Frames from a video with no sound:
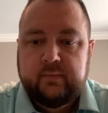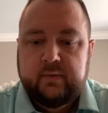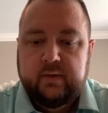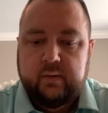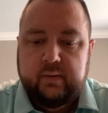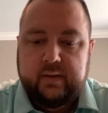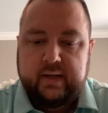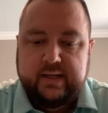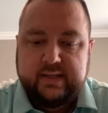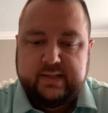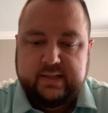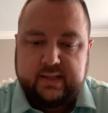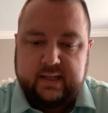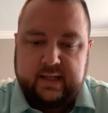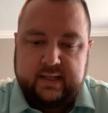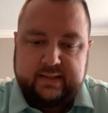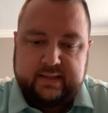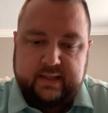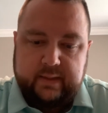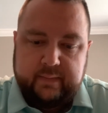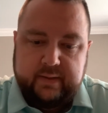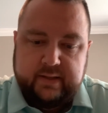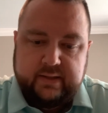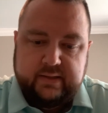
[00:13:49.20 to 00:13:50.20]
Okay, Scott,
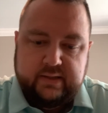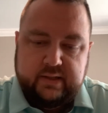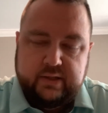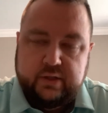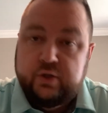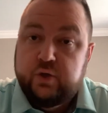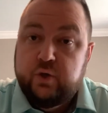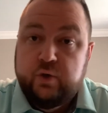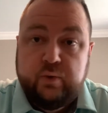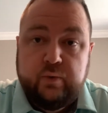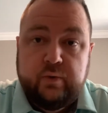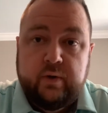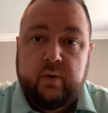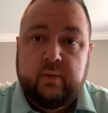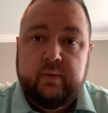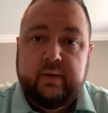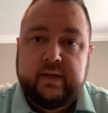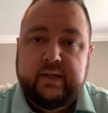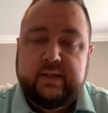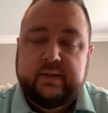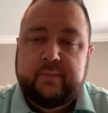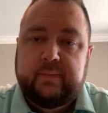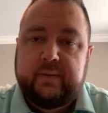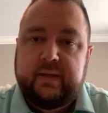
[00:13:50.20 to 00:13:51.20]
that means that you don't
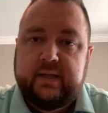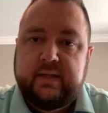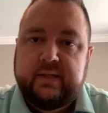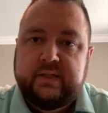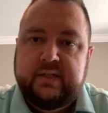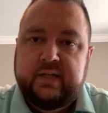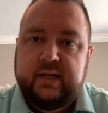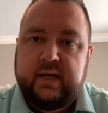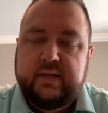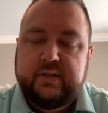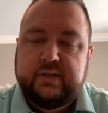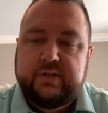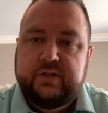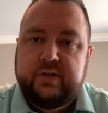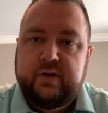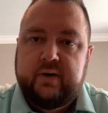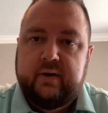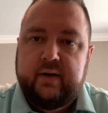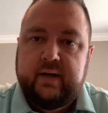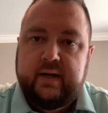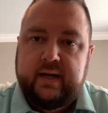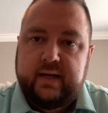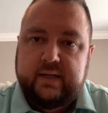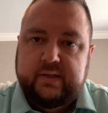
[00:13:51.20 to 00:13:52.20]
get to play judge,
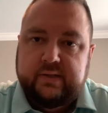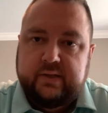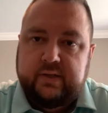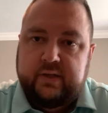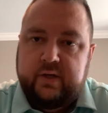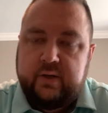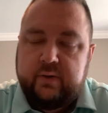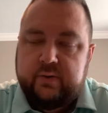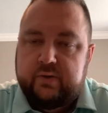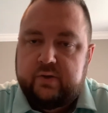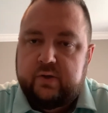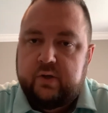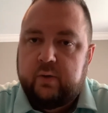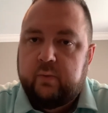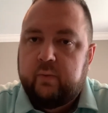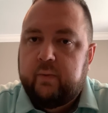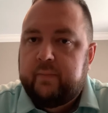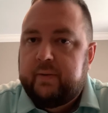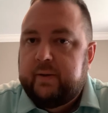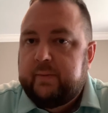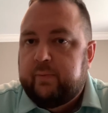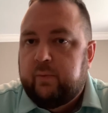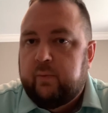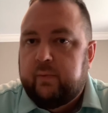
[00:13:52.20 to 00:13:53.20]
jury, and executioner when
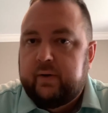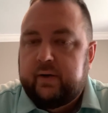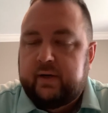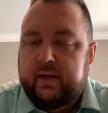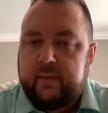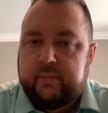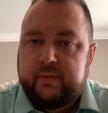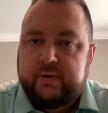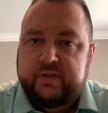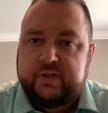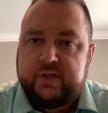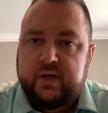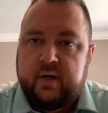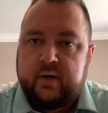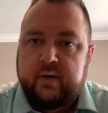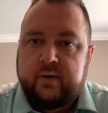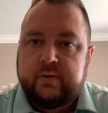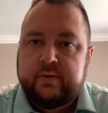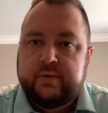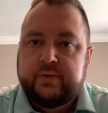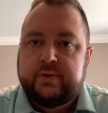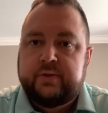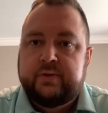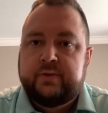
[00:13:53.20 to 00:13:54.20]
people want to come to
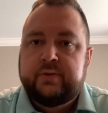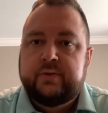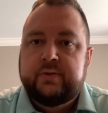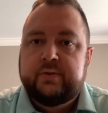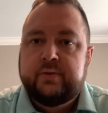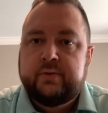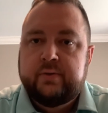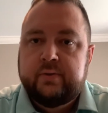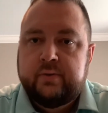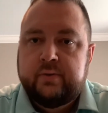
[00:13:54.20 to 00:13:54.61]
church.